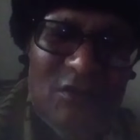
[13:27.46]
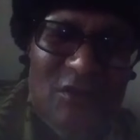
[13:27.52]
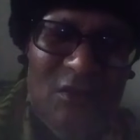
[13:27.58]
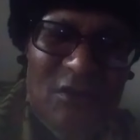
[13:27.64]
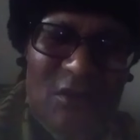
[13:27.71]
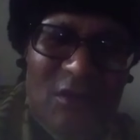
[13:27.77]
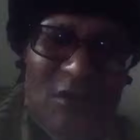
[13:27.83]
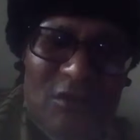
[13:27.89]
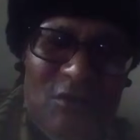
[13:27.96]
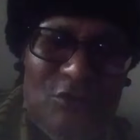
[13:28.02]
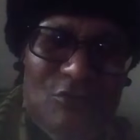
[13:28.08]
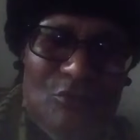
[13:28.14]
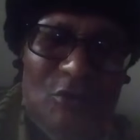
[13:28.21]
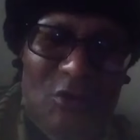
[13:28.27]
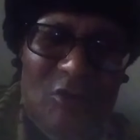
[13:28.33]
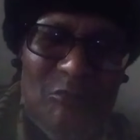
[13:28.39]
it,
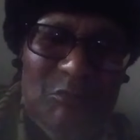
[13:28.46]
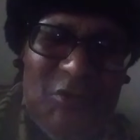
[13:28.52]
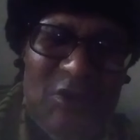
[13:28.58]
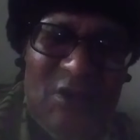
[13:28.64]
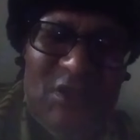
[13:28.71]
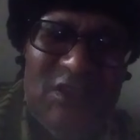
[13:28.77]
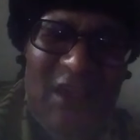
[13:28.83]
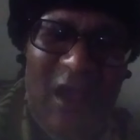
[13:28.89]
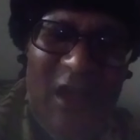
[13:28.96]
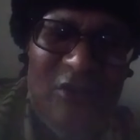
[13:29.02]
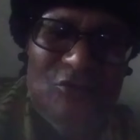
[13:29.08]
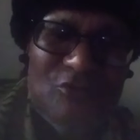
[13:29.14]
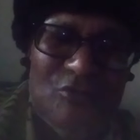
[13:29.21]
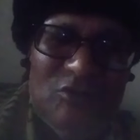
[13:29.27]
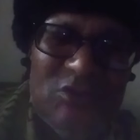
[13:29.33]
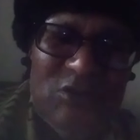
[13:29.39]
you're going to be a
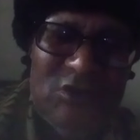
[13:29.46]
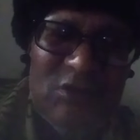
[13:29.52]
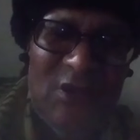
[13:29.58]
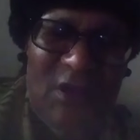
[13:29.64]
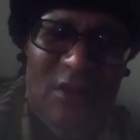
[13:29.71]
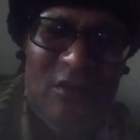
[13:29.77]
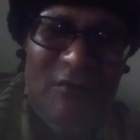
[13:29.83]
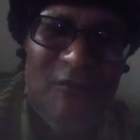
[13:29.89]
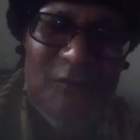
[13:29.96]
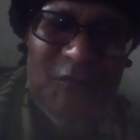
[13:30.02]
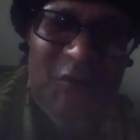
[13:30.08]
casualty and a